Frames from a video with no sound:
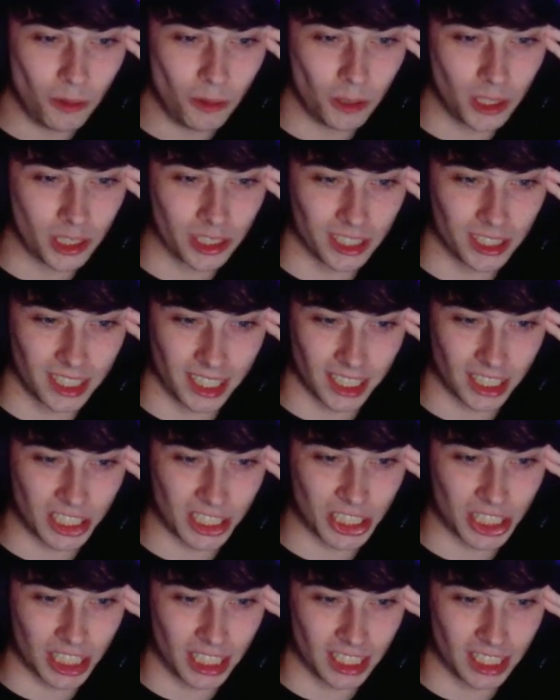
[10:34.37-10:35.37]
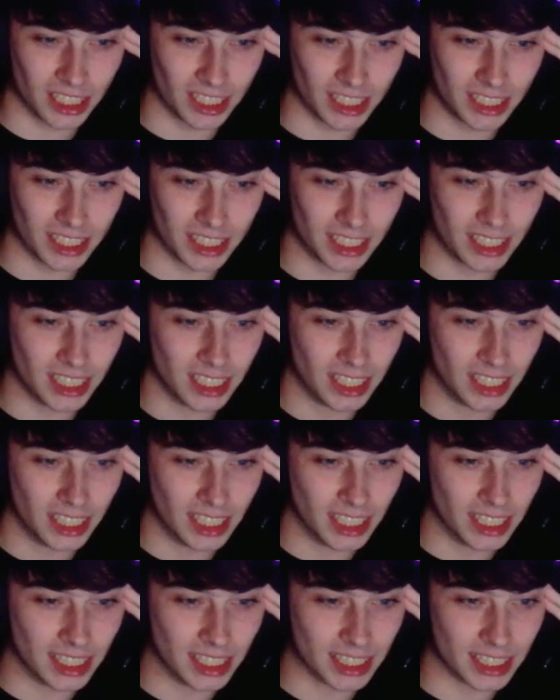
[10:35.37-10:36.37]
What are you doing here, Kushina?
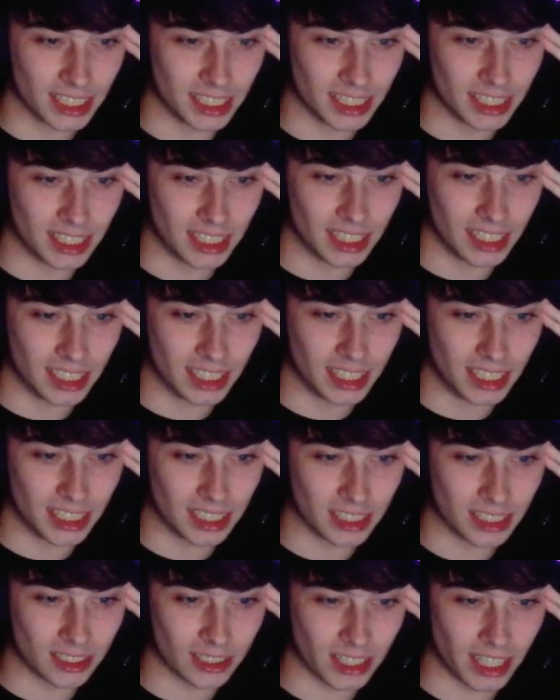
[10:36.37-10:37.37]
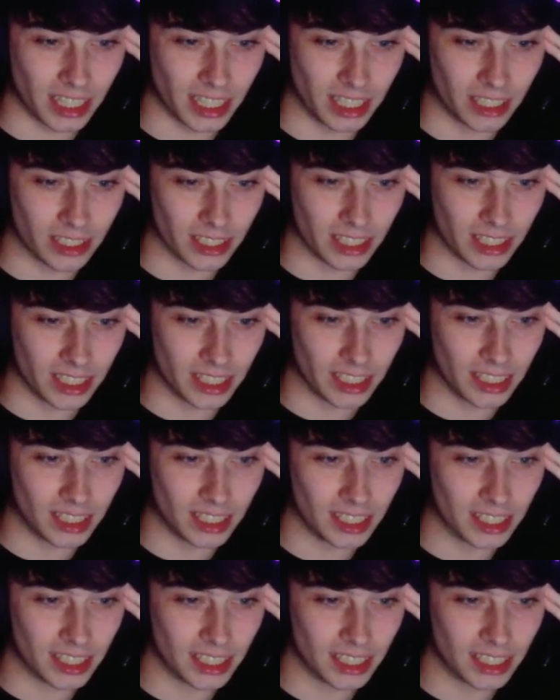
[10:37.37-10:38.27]
It's okay you're here.